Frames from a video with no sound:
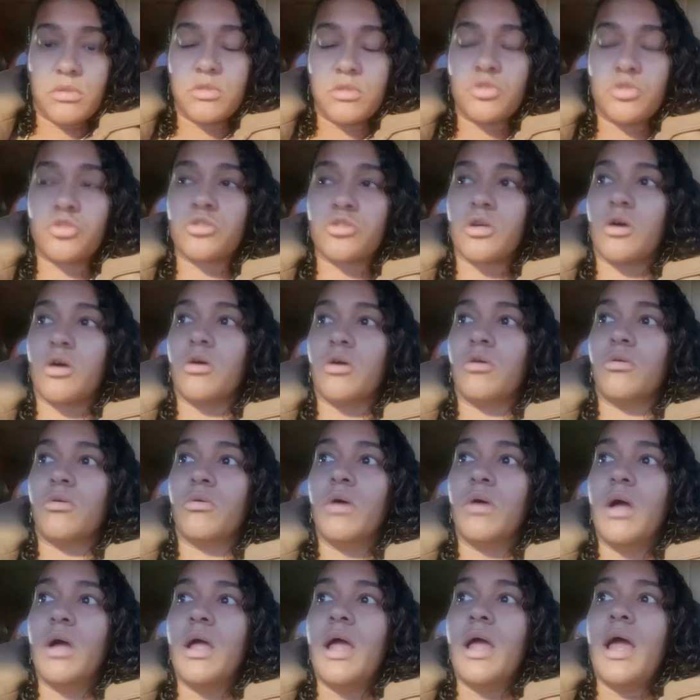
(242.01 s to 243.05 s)

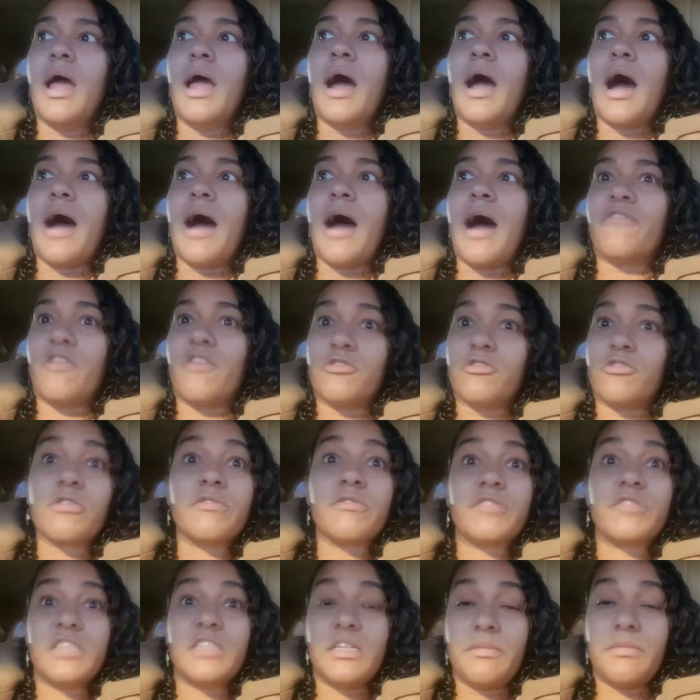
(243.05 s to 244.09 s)
So I've also
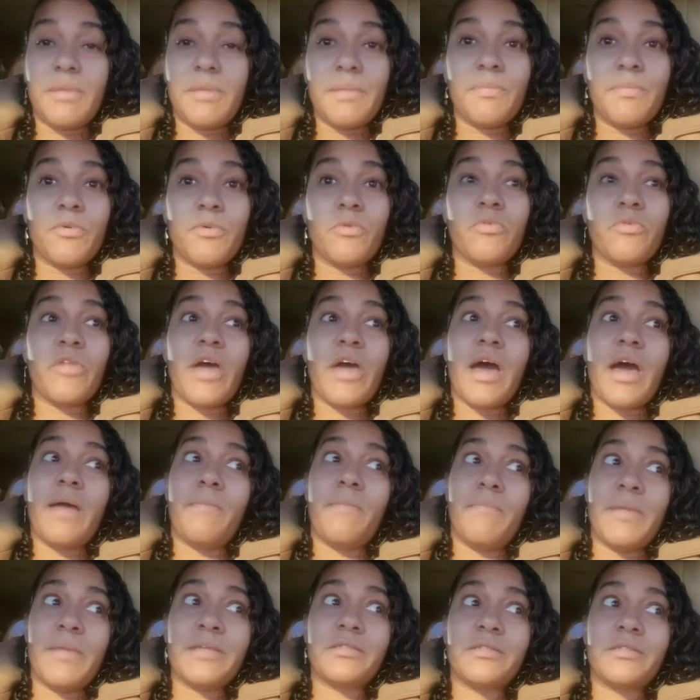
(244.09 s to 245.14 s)
seen people that
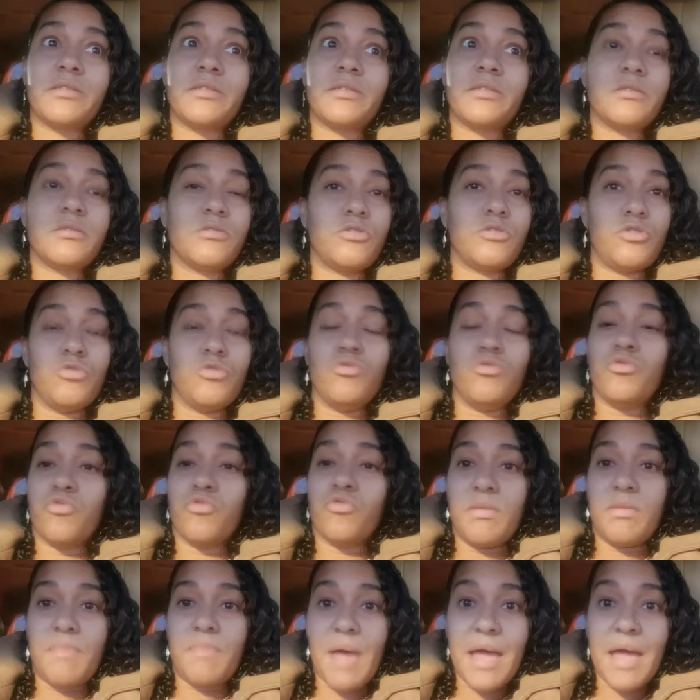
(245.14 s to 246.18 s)
missed
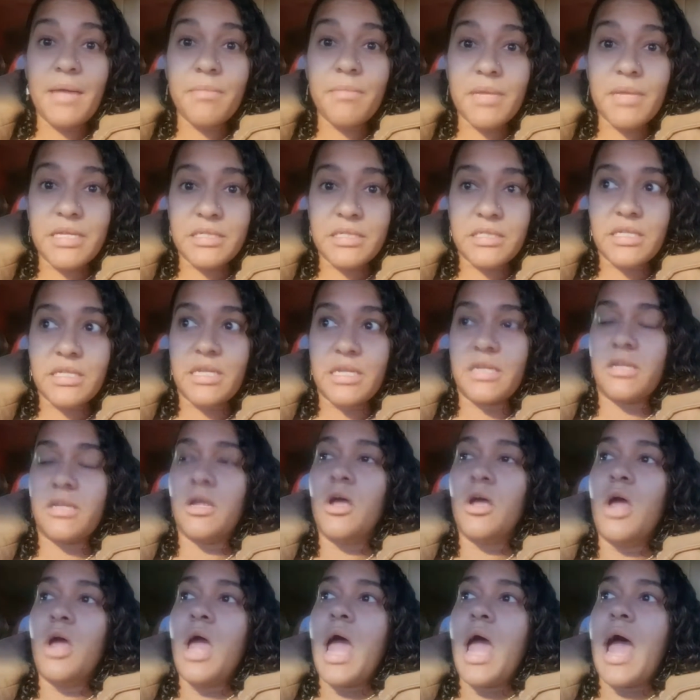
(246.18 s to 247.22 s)
2-3 payments and
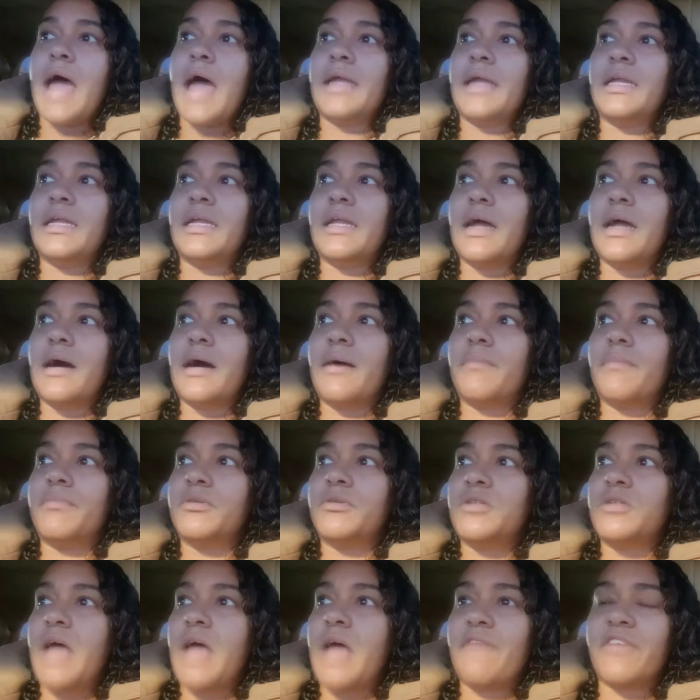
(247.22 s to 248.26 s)
ended up
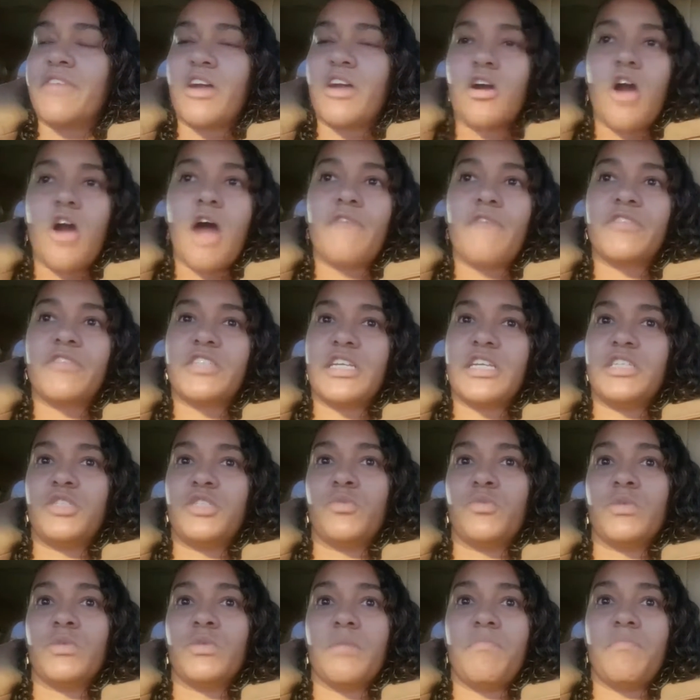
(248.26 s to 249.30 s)
having a
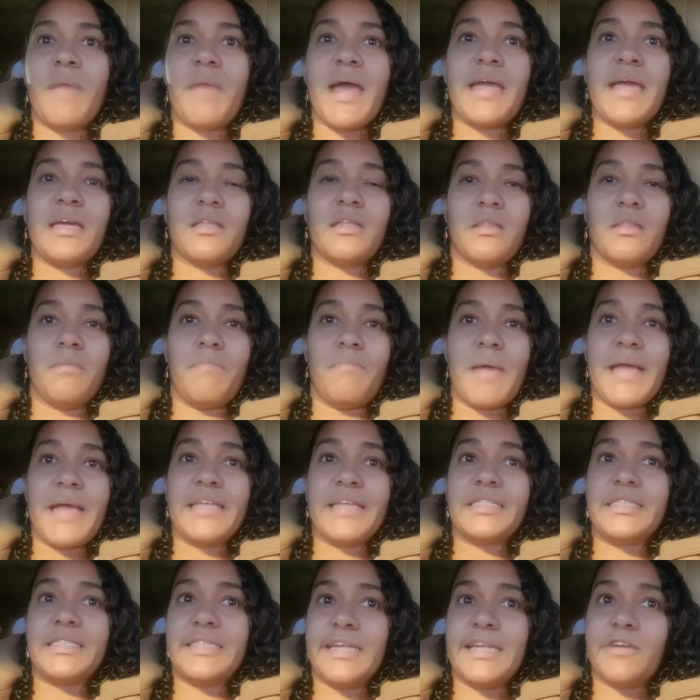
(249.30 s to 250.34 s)
conversation with the bank, and the
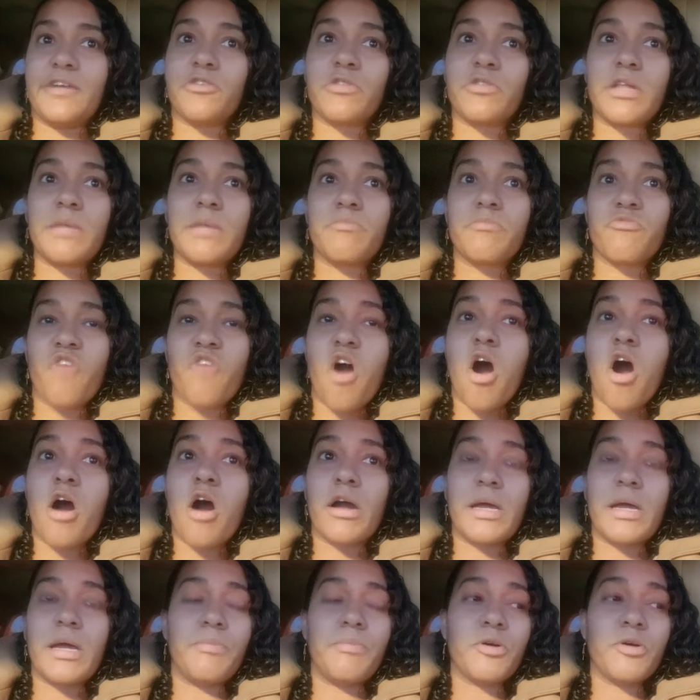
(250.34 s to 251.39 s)
bank steered them
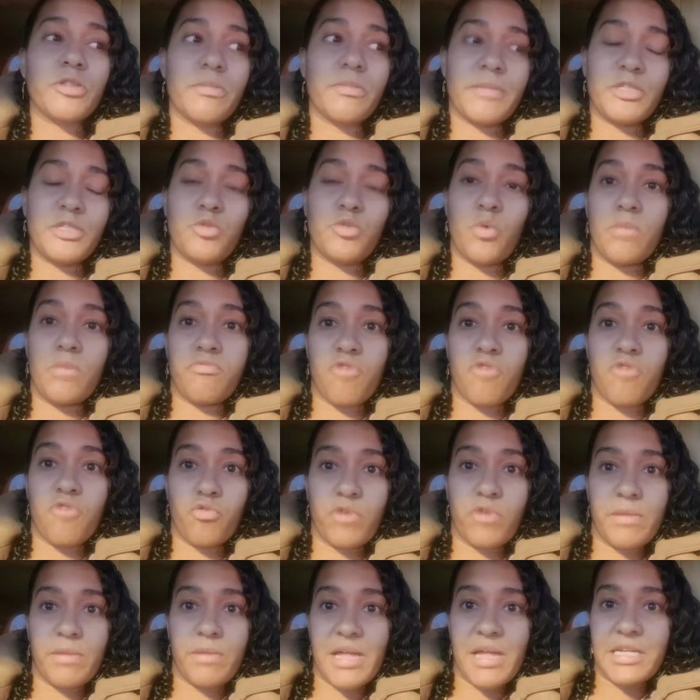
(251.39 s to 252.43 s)
wrong and put them into a
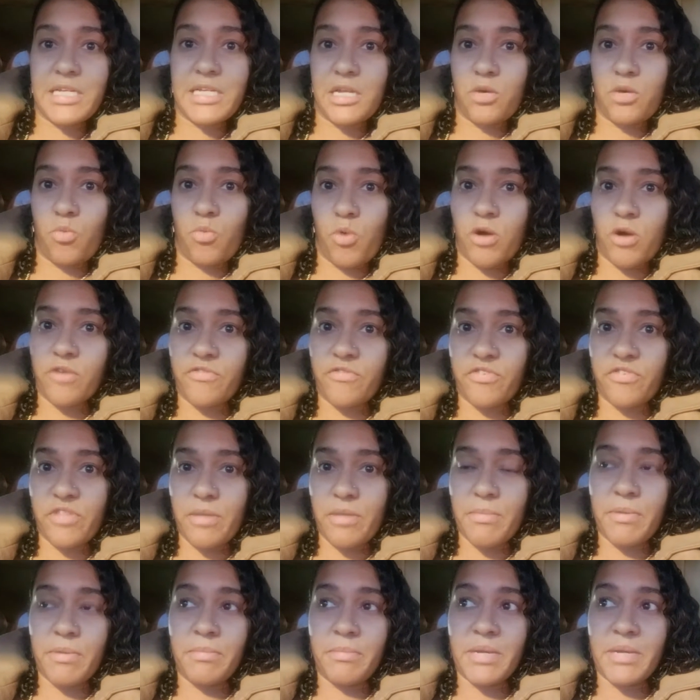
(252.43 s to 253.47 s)
program that didn't work for
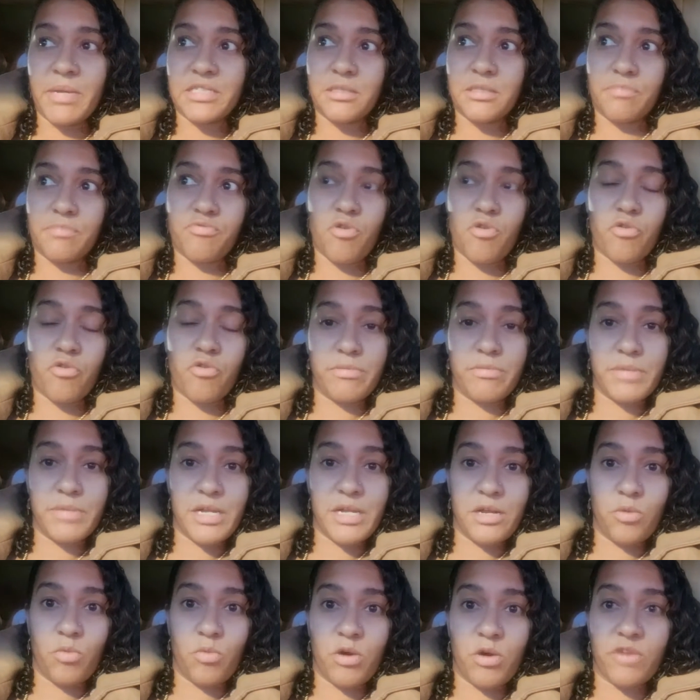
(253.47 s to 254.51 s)
them, and because the program
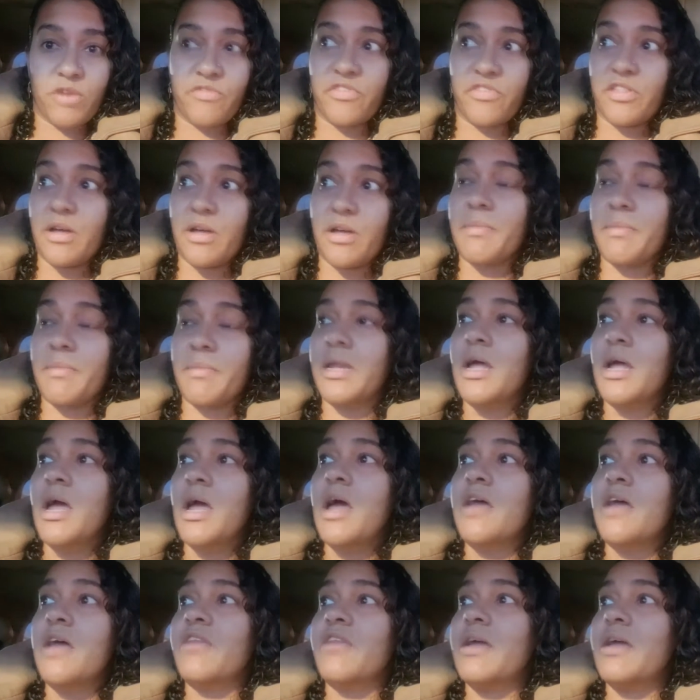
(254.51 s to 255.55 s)
didn't work for them and
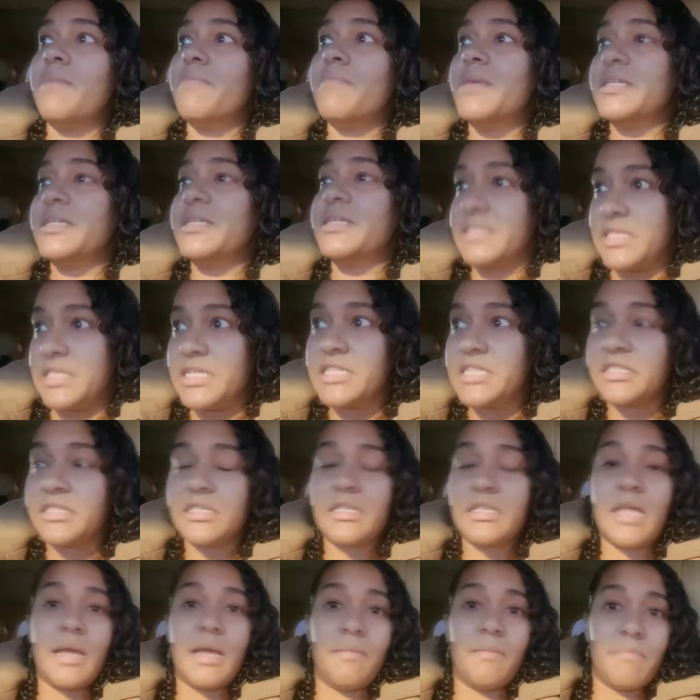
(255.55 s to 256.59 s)
they missed this
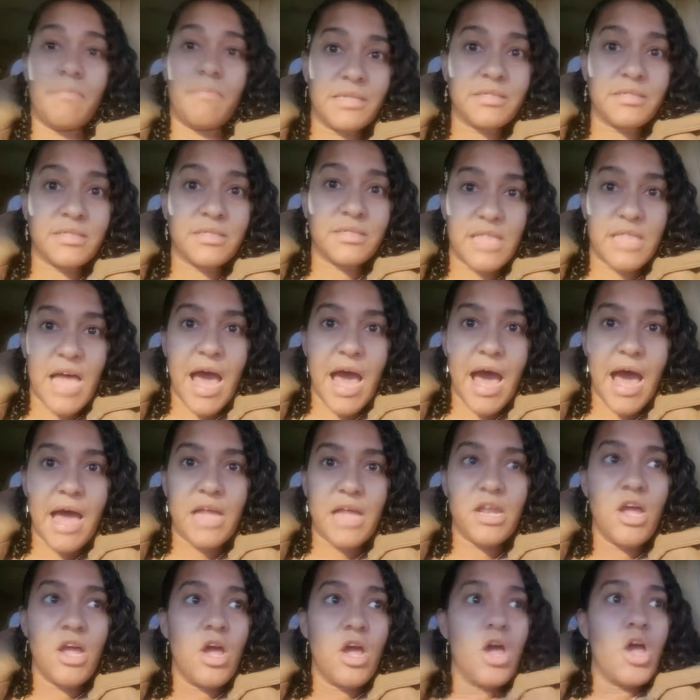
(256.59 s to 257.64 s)
and they missed
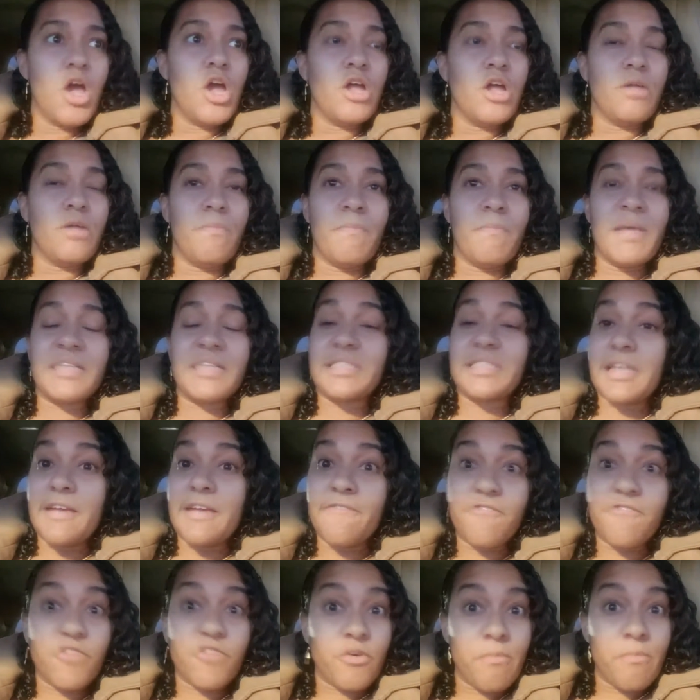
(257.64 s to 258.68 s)
that,
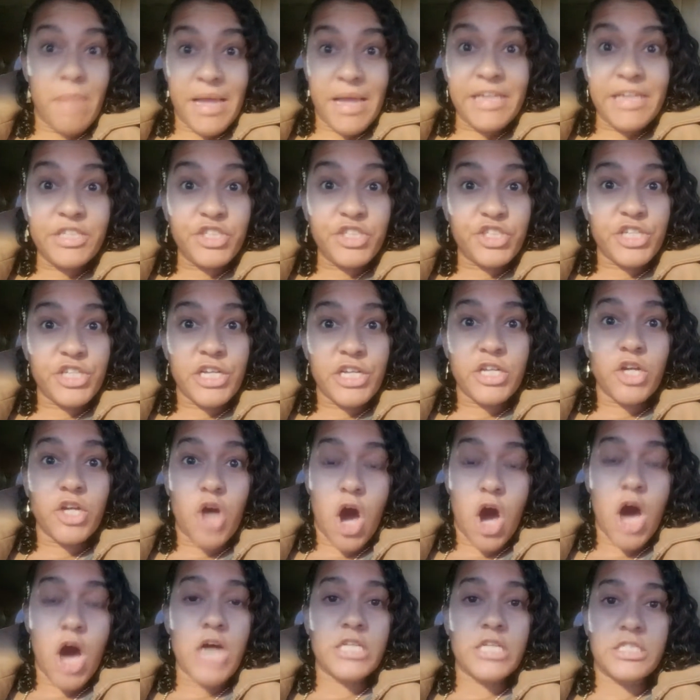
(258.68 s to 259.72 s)
misinformation
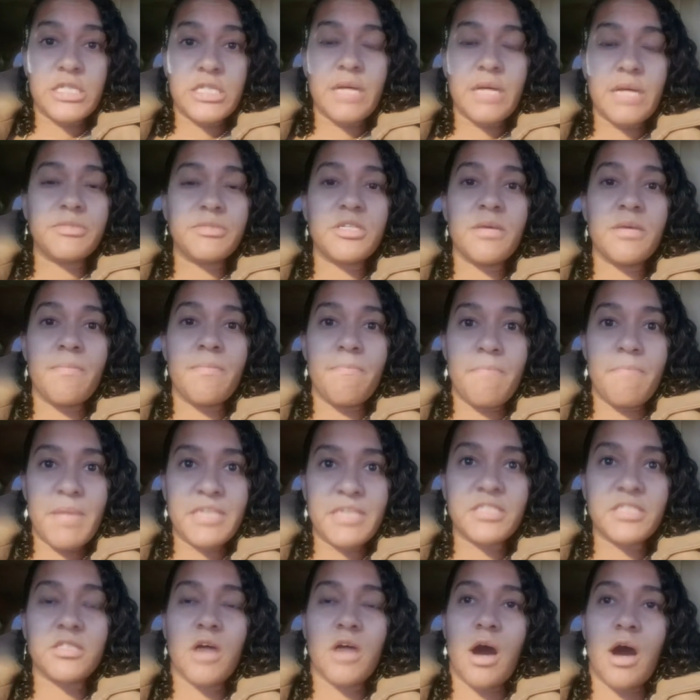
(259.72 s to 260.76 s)
caused them to
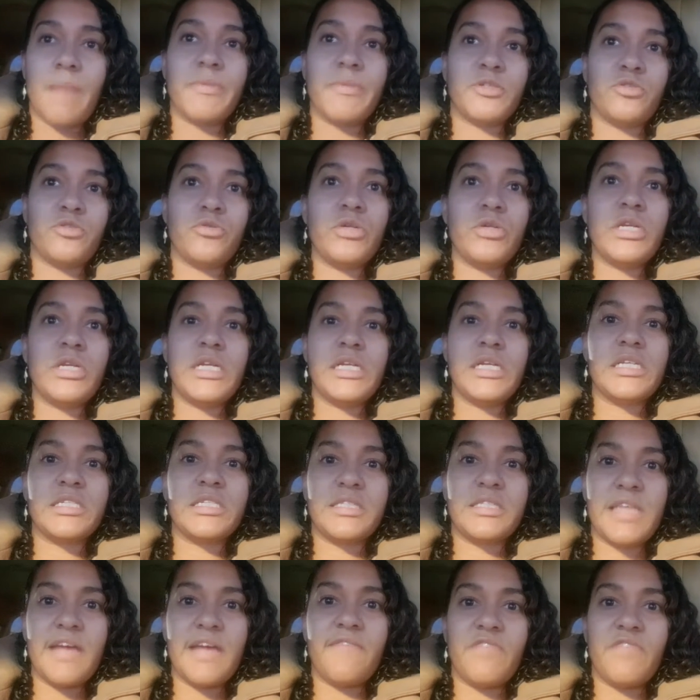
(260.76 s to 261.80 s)
miss the opportunity to
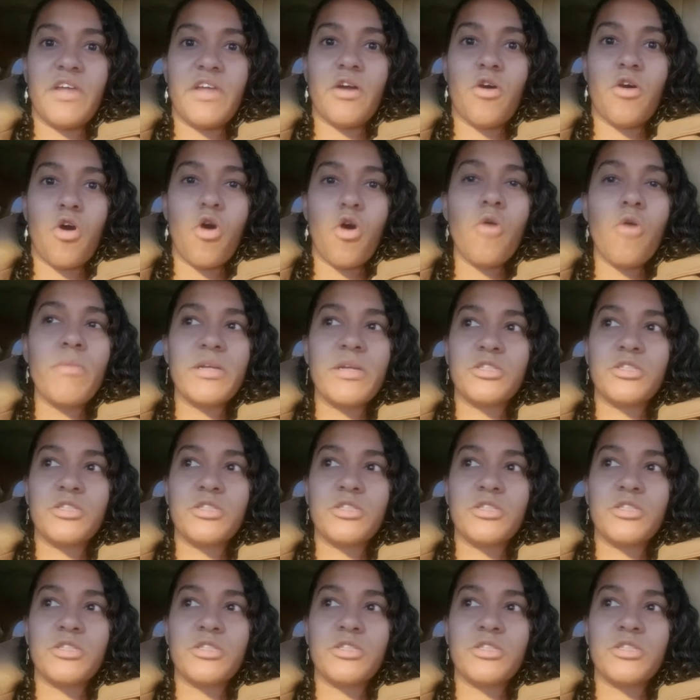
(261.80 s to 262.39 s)
save their home.